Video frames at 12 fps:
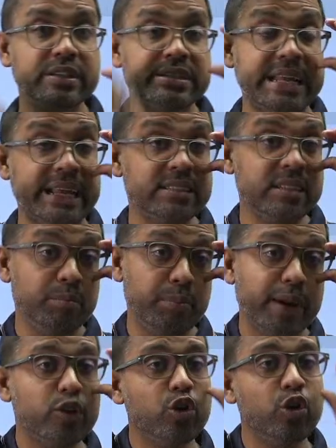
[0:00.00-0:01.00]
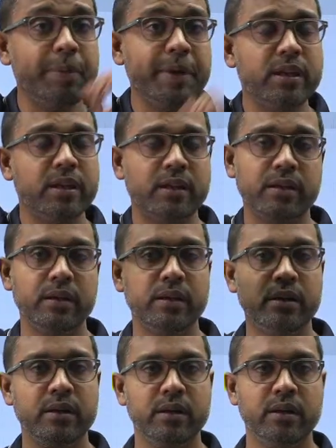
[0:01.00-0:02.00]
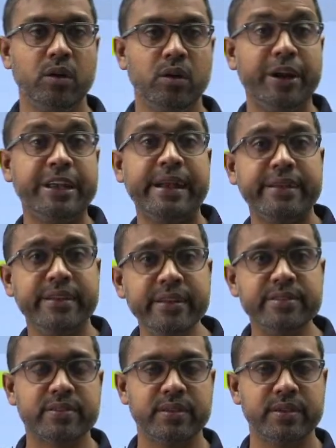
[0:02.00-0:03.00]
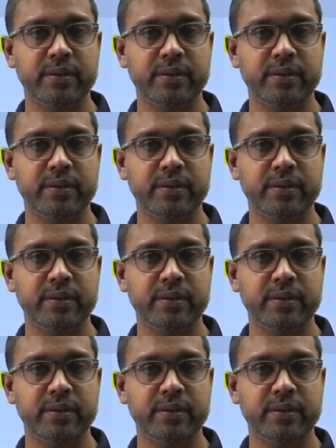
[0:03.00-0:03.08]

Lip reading: that has impact in opinion. Auditor at a risk.